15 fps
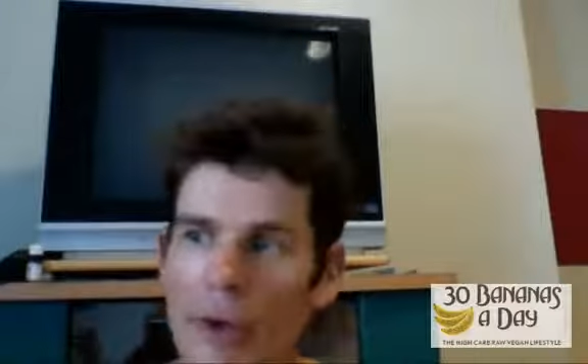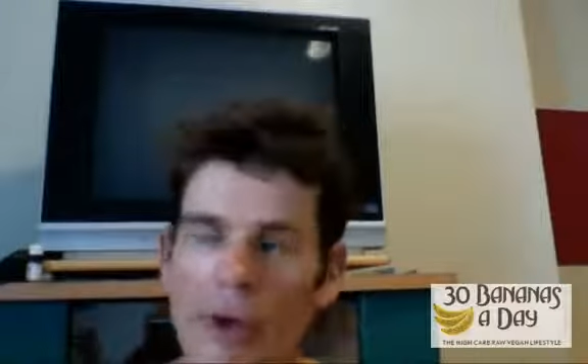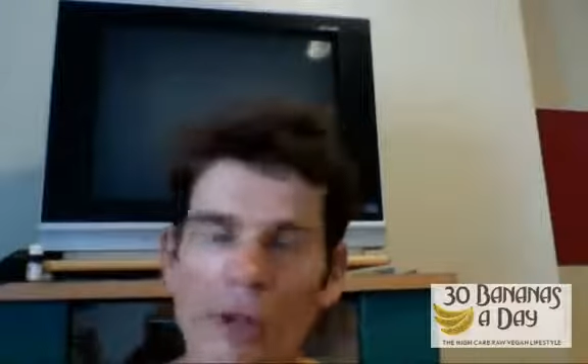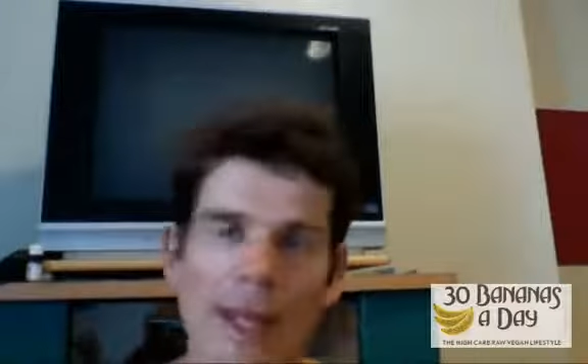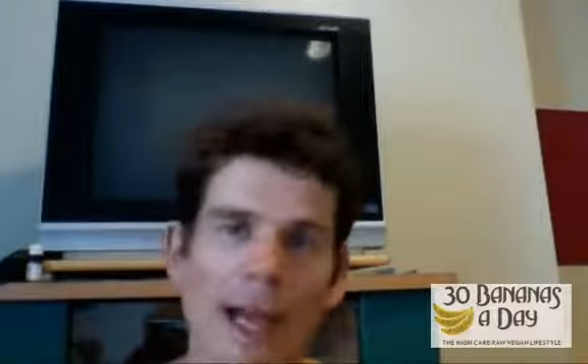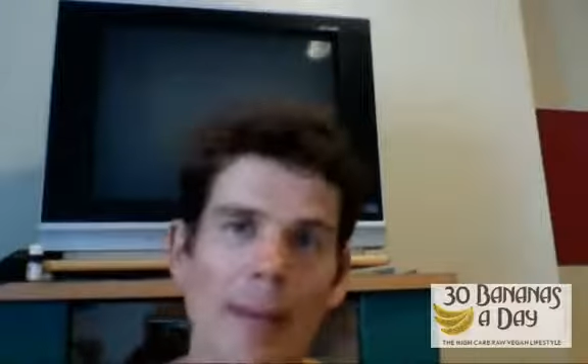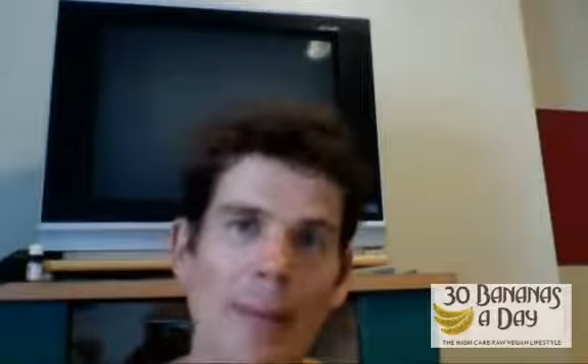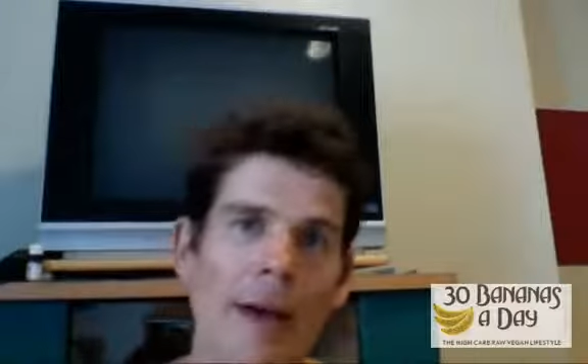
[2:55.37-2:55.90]
you
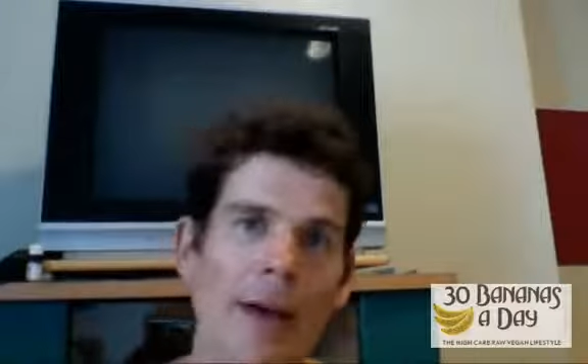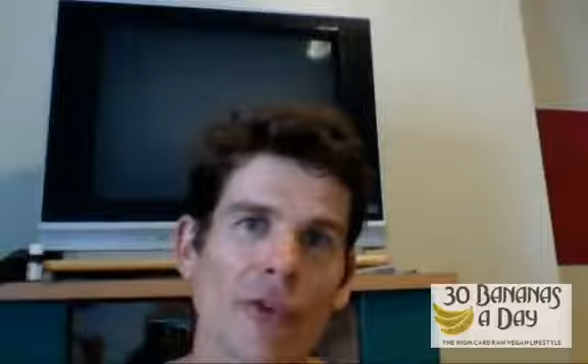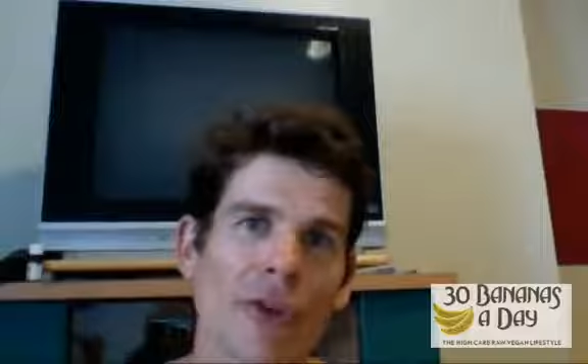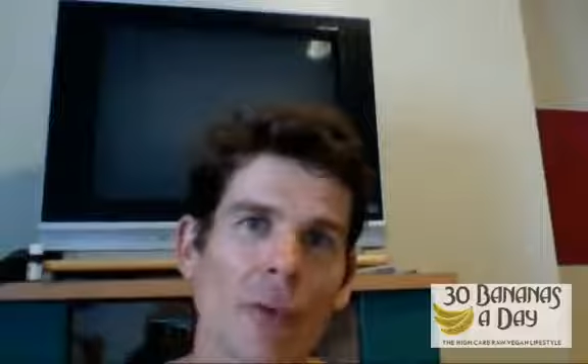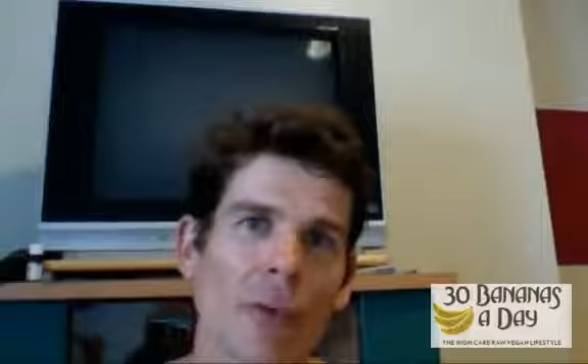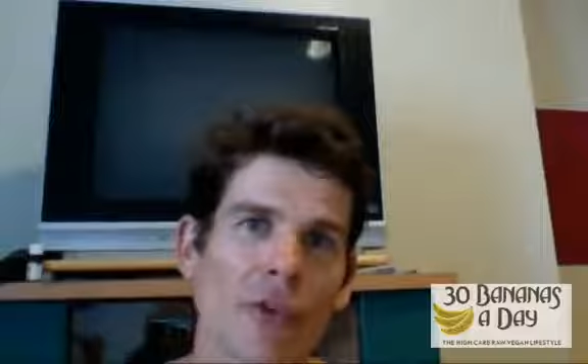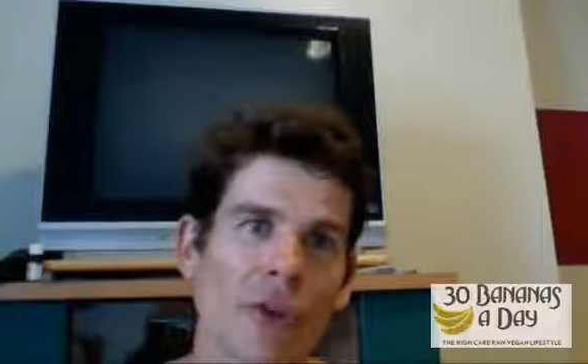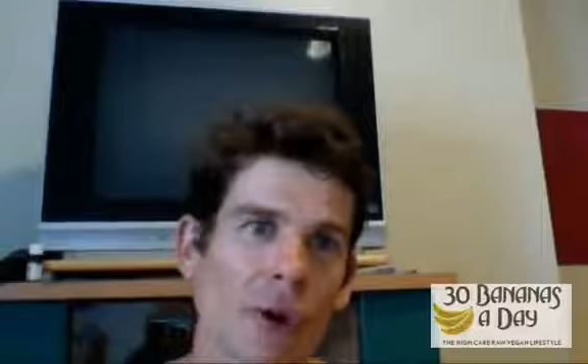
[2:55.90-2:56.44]
know, loudmouths
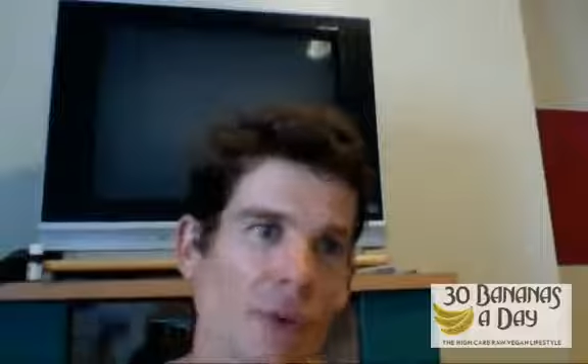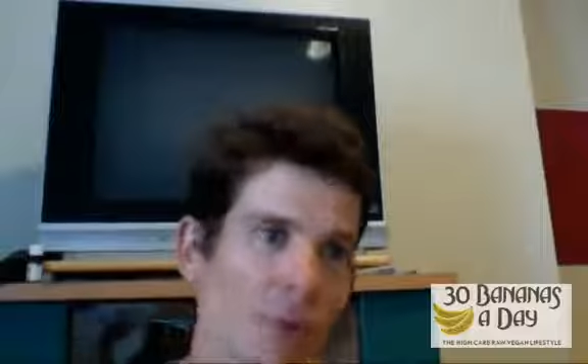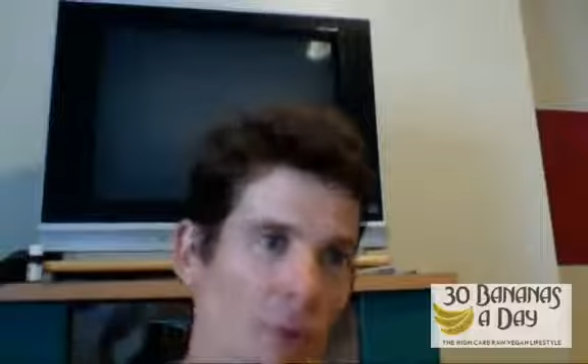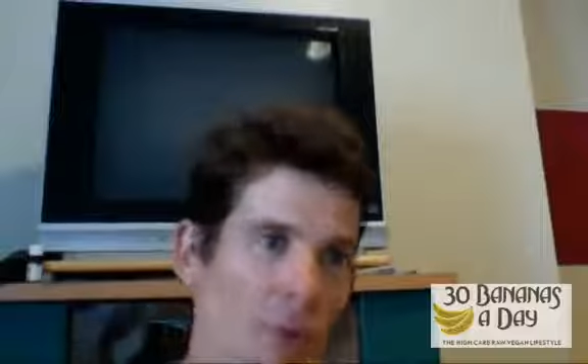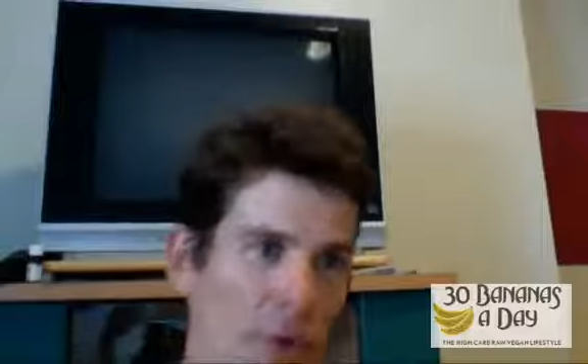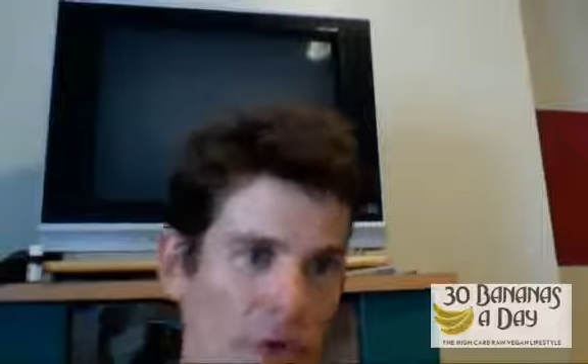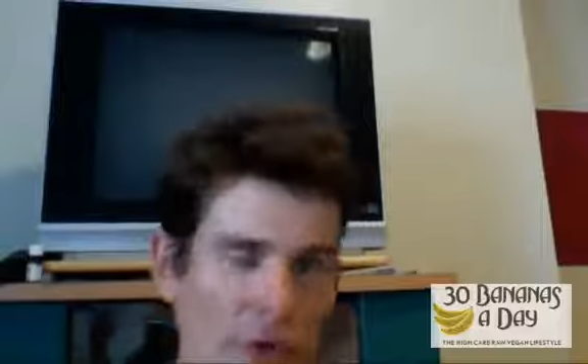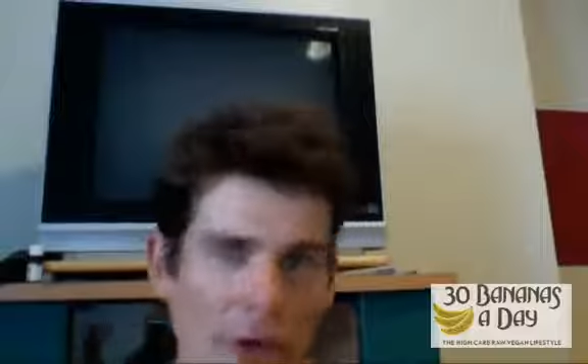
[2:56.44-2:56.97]
like myself
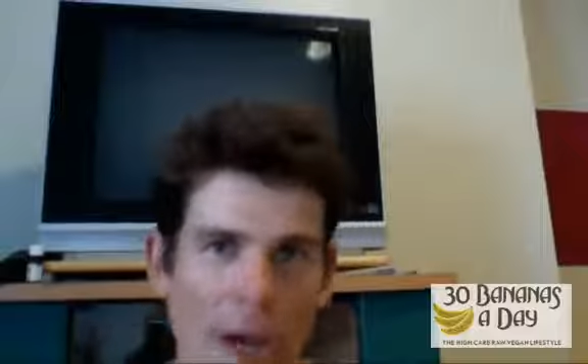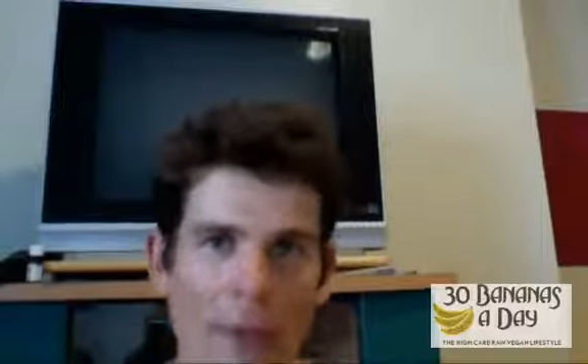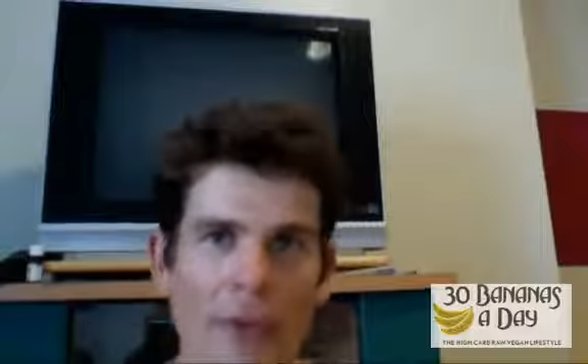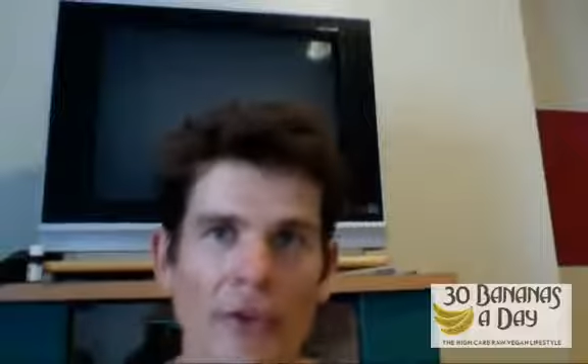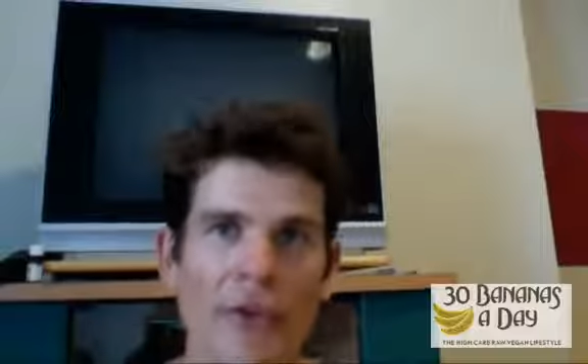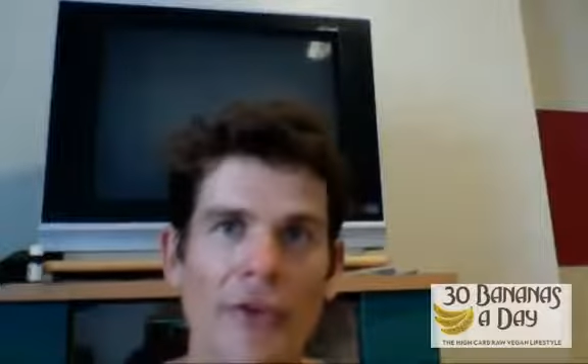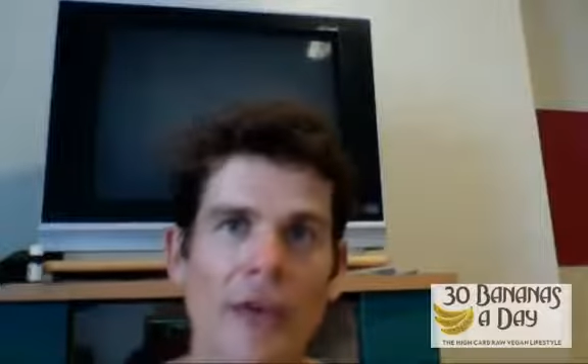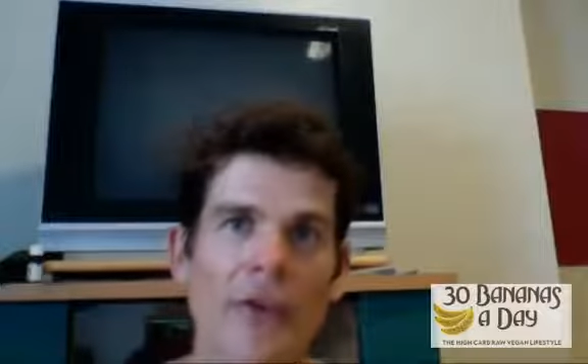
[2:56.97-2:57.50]
who just go out on the
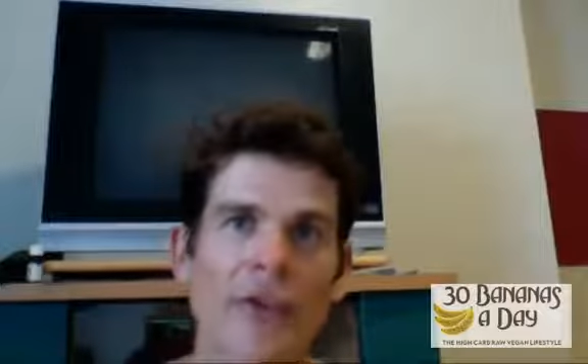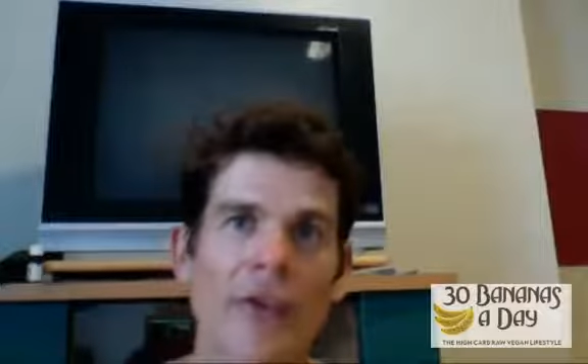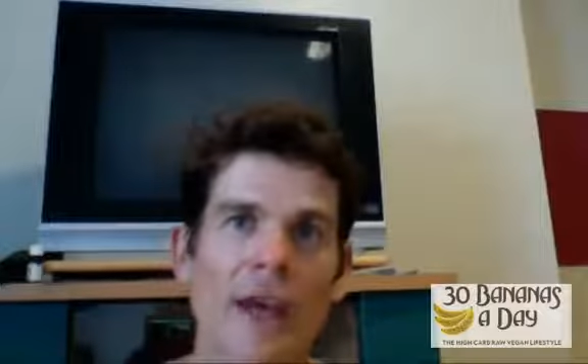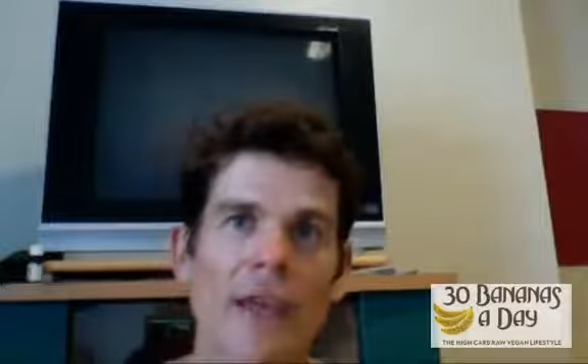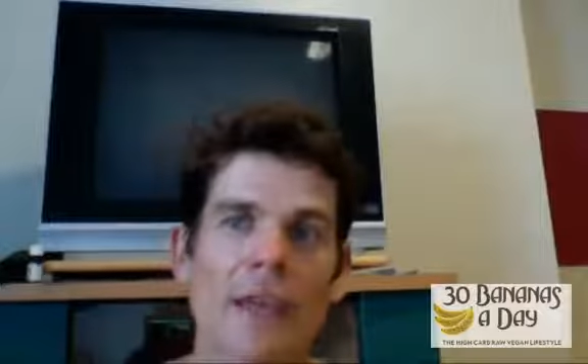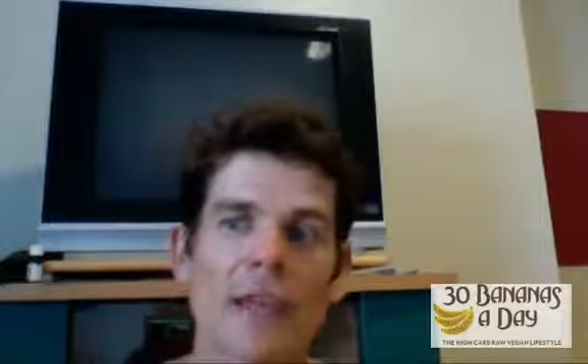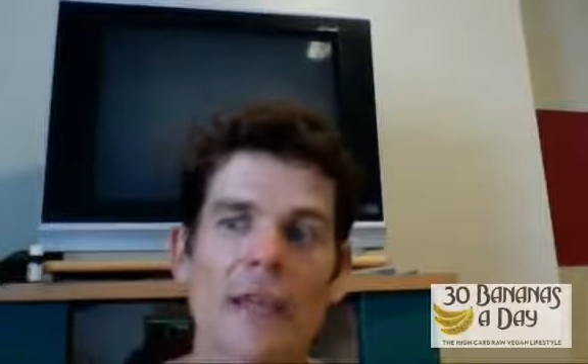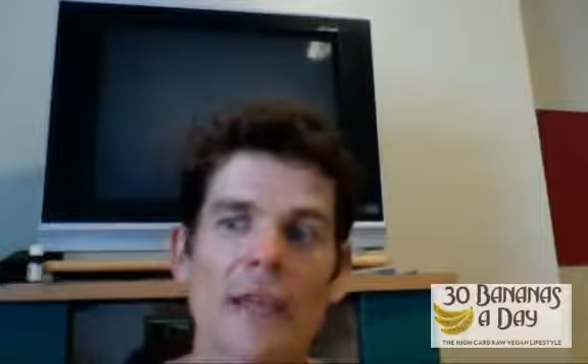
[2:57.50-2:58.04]
internet and
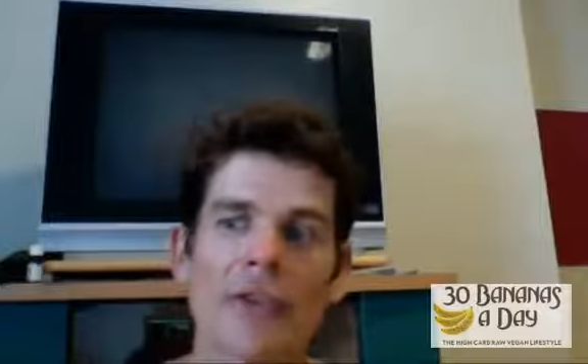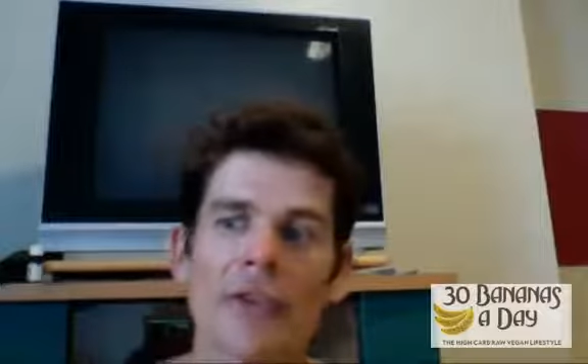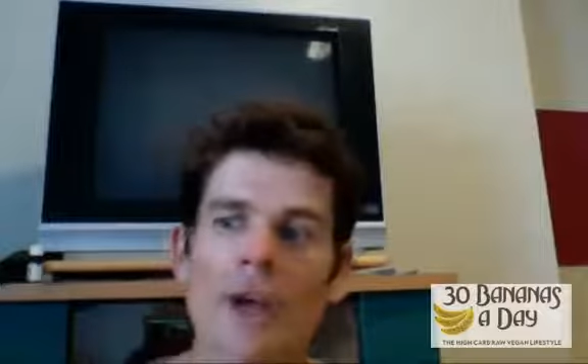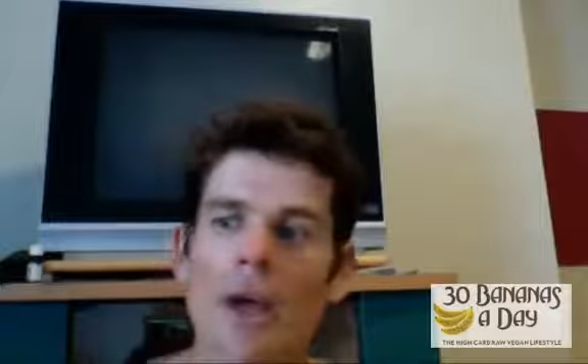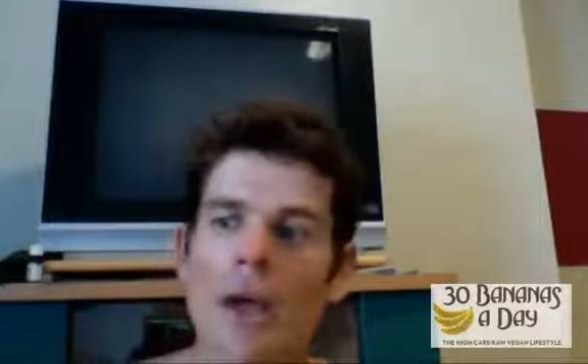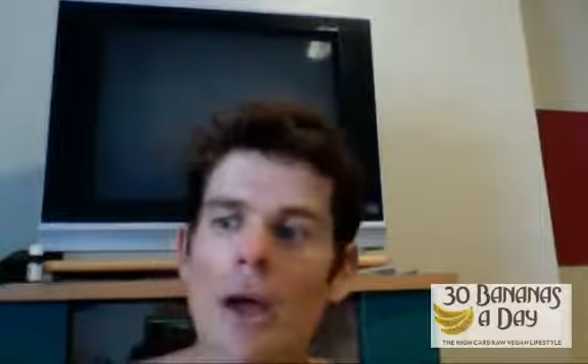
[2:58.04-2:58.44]
say things.